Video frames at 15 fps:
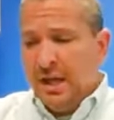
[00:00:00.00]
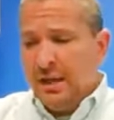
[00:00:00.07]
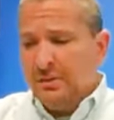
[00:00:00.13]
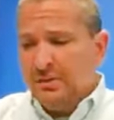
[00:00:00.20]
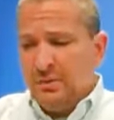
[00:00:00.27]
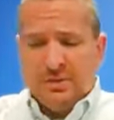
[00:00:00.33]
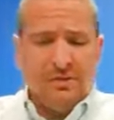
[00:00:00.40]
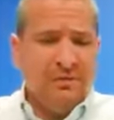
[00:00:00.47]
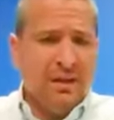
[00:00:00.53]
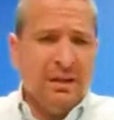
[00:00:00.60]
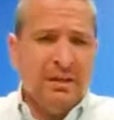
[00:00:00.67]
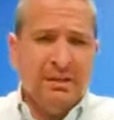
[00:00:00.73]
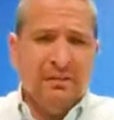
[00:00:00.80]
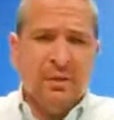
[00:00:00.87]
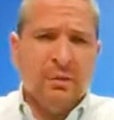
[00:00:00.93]
Uh, so it's a
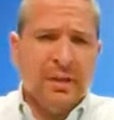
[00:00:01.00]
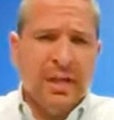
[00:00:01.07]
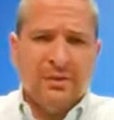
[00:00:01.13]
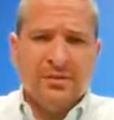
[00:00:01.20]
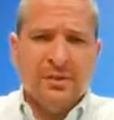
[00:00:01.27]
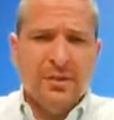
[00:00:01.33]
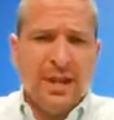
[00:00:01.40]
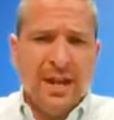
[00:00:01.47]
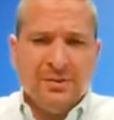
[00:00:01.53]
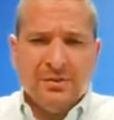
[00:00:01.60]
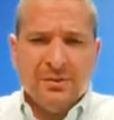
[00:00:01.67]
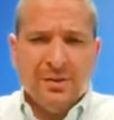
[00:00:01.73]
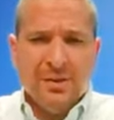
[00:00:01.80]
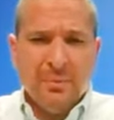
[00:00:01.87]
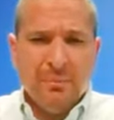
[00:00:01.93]
very difficult answer to
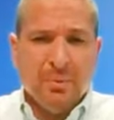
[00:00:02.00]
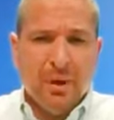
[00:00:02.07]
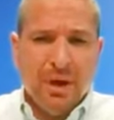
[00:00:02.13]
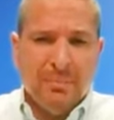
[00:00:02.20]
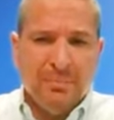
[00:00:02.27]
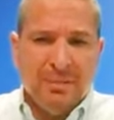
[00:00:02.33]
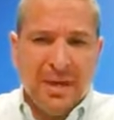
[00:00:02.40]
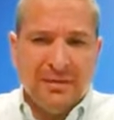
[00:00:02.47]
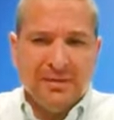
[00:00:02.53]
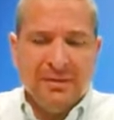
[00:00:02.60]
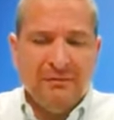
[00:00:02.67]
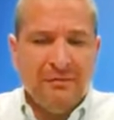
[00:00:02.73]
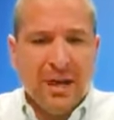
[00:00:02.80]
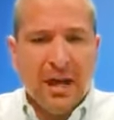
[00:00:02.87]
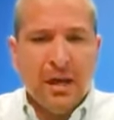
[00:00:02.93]
answer in a broad-based
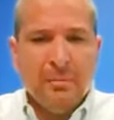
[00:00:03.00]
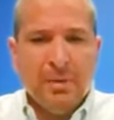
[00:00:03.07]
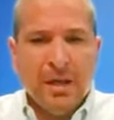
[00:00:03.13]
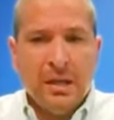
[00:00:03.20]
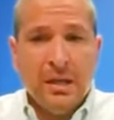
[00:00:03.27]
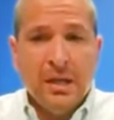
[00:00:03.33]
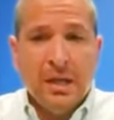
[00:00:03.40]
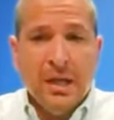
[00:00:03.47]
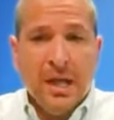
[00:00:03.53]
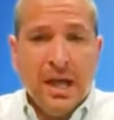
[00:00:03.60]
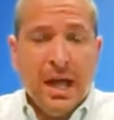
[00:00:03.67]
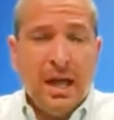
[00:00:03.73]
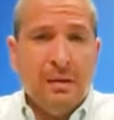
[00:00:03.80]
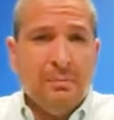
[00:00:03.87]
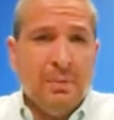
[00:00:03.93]
environment.
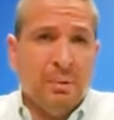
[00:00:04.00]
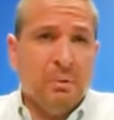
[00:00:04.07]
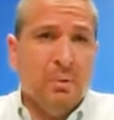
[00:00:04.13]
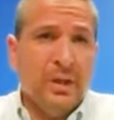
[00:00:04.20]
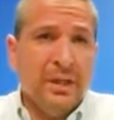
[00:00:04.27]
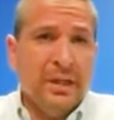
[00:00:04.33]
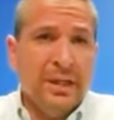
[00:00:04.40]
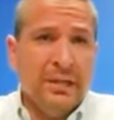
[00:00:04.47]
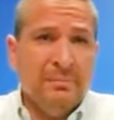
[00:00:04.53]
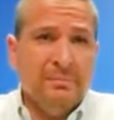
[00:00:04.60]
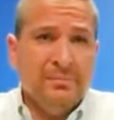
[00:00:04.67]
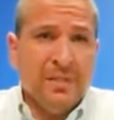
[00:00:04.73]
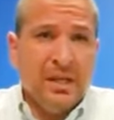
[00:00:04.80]
Uh, but really